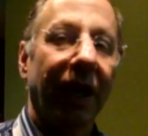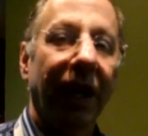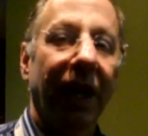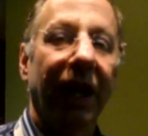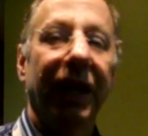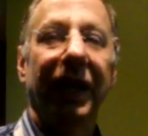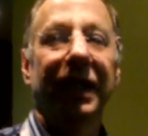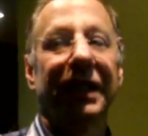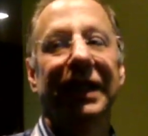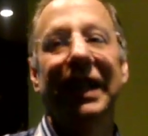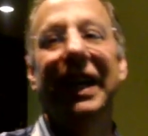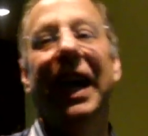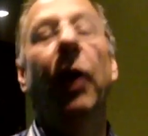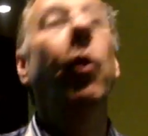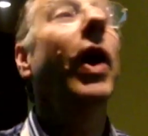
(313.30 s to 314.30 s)

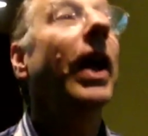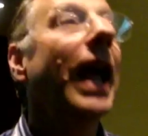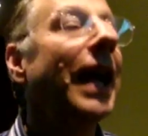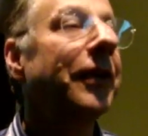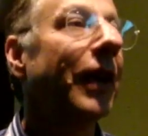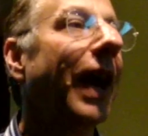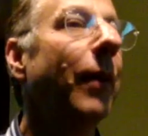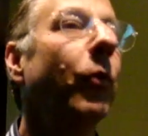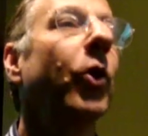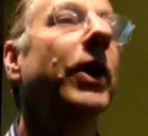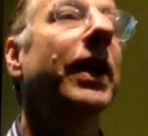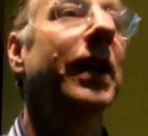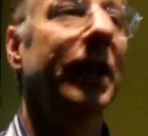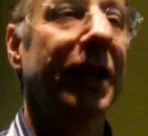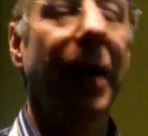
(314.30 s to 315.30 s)
I'm
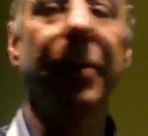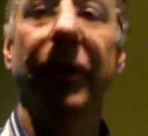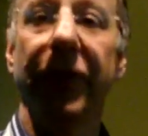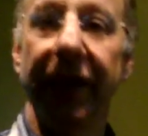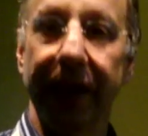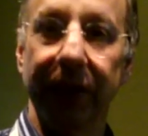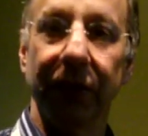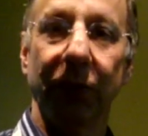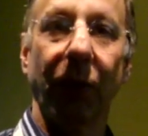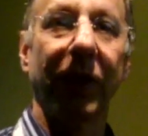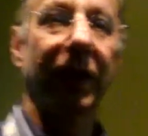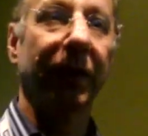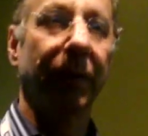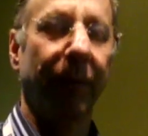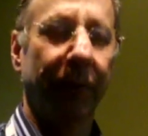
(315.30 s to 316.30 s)
working on a couple things.
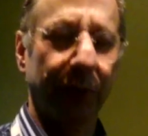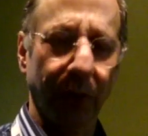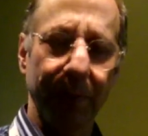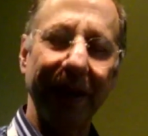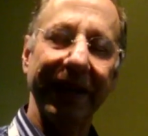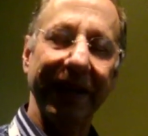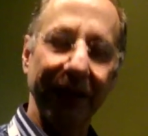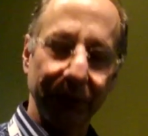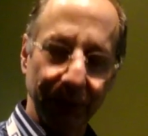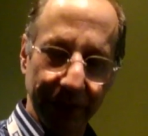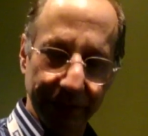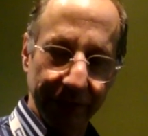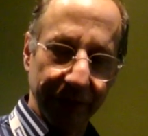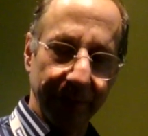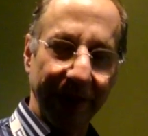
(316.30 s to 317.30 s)
One sort of about the
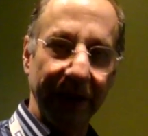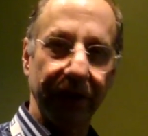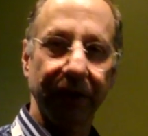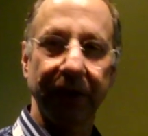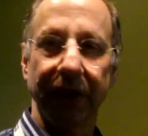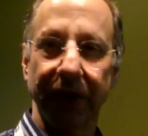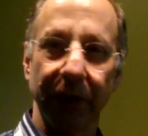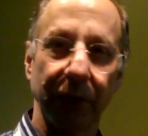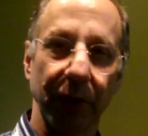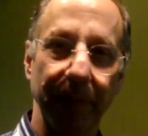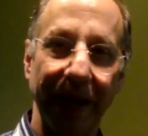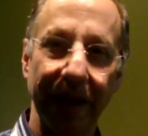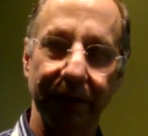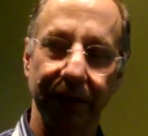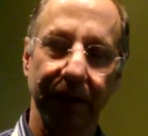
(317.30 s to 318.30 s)
history of information, another
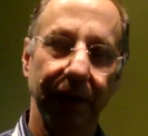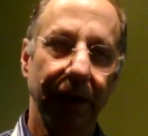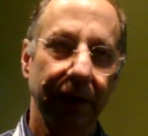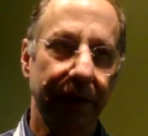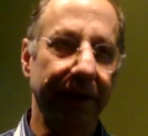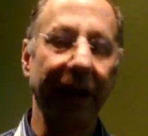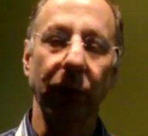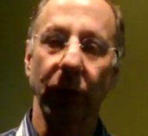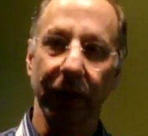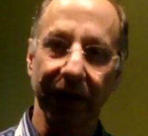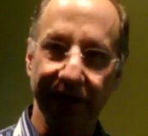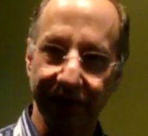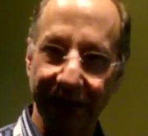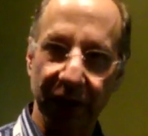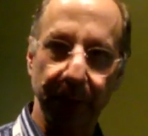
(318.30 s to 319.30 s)
about the
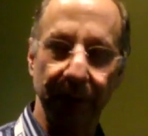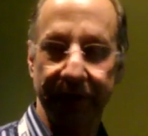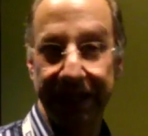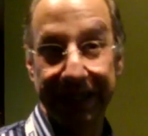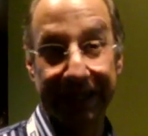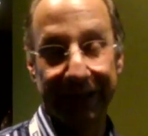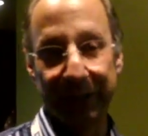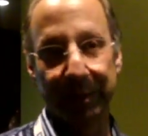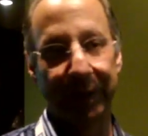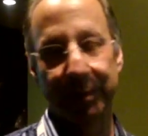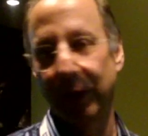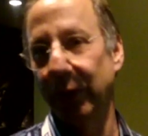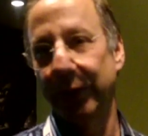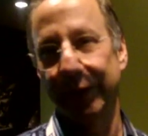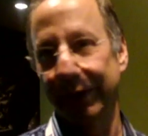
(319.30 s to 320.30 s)
networking of expertise,
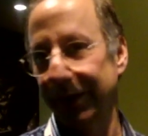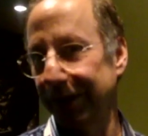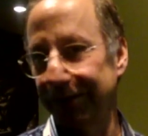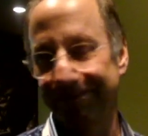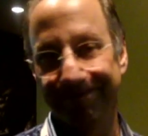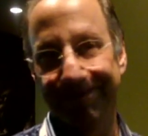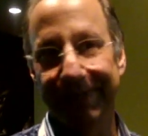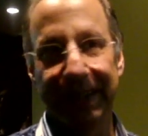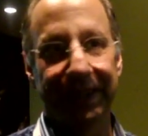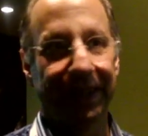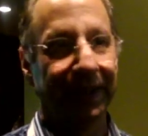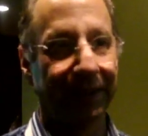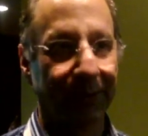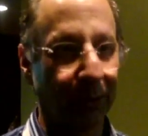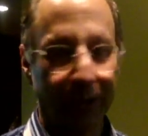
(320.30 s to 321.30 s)
but both are
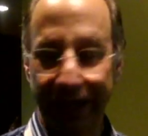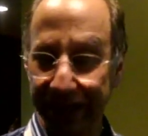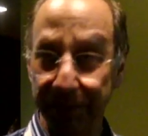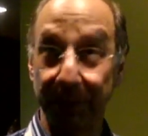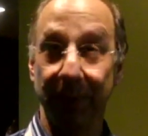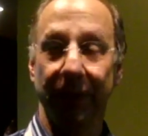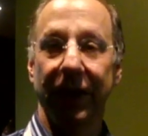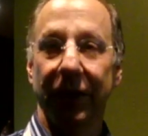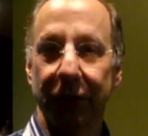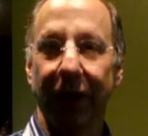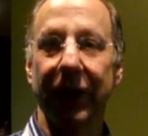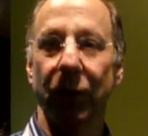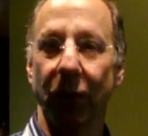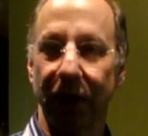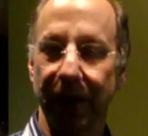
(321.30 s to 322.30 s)
sort of in
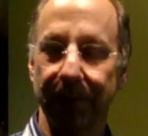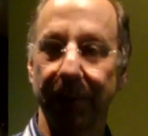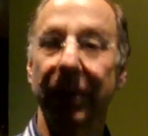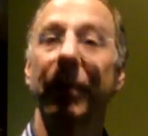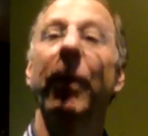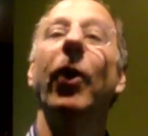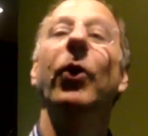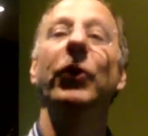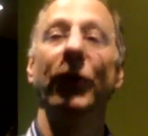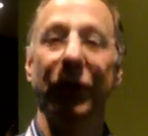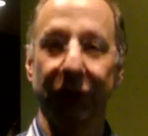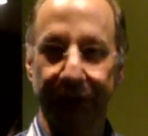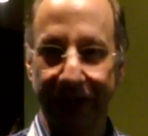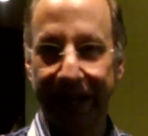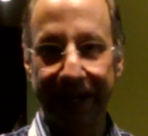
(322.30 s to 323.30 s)
trying to work up a
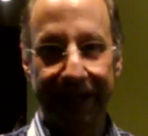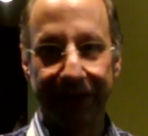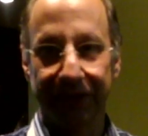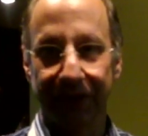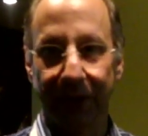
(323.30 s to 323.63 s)
proposal at Sage.